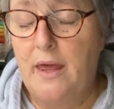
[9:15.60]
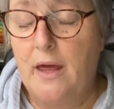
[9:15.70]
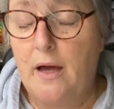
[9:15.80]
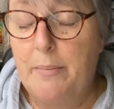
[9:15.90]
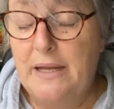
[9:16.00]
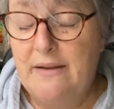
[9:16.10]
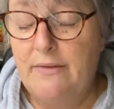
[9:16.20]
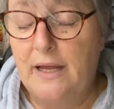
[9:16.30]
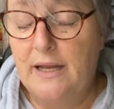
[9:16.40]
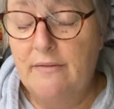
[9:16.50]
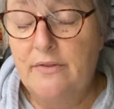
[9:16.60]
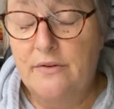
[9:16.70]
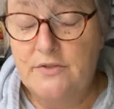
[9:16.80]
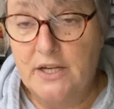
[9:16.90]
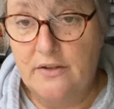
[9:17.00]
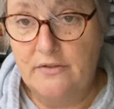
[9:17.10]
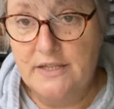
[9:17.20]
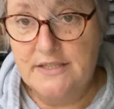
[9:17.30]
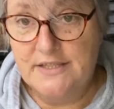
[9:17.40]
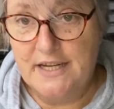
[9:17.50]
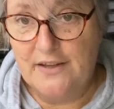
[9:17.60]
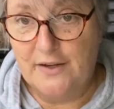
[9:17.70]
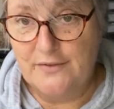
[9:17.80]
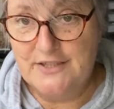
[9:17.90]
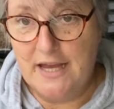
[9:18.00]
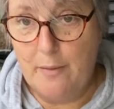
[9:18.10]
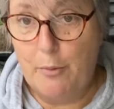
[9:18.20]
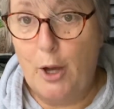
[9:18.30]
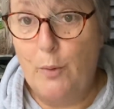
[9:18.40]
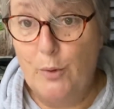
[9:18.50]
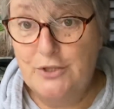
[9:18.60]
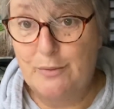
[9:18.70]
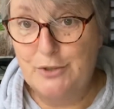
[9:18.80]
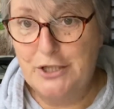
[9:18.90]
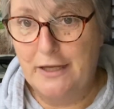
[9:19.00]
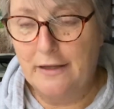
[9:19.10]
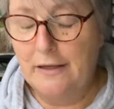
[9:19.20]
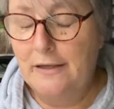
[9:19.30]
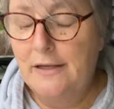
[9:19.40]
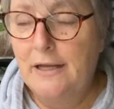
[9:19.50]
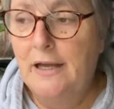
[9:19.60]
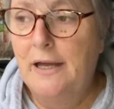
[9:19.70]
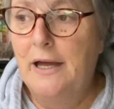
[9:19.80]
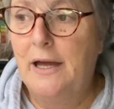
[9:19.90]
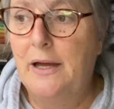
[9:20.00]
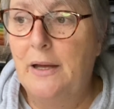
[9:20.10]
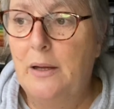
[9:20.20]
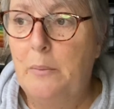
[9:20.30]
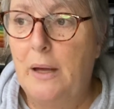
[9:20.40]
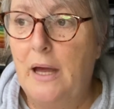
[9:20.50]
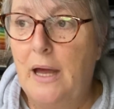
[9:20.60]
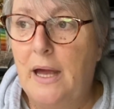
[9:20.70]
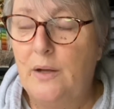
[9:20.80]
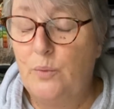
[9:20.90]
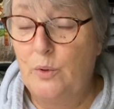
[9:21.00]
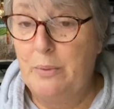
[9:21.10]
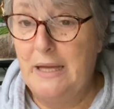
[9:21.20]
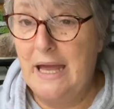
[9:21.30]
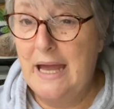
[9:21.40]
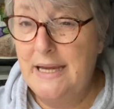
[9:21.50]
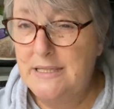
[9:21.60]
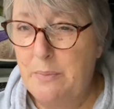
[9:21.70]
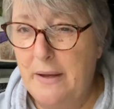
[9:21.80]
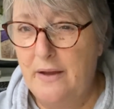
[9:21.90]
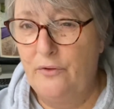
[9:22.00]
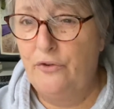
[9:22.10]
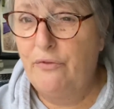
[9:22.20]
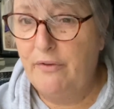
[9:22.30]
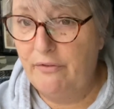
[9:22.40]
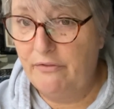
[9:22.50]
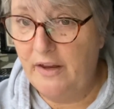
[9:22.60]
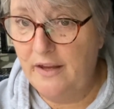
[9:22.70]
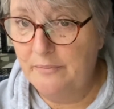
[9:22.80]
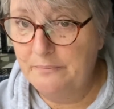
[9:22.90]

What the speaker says: I believe the 11th of January is the date that I've set, but I will double check that, and will be £8.50.